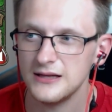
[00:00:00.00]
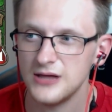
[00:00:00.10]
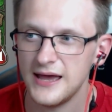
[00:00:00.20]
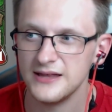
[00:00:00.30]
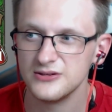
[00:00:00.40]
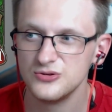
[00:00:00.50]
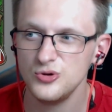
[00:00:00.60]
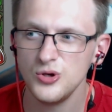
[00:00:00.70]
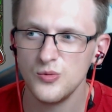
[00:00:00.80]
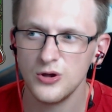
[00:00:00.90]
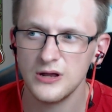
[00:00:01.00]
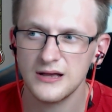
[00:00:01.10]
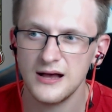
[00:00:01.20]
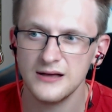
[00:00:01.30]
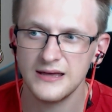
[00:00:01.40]
And do you want
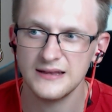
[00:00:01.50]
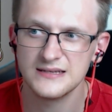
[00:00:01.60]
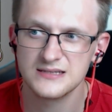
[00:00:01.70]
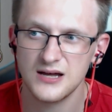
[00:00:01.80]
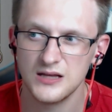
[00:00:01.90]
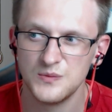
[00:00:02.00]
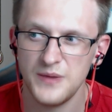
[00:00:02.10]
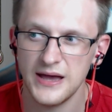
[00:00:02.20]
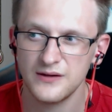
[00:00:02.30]
to get this card back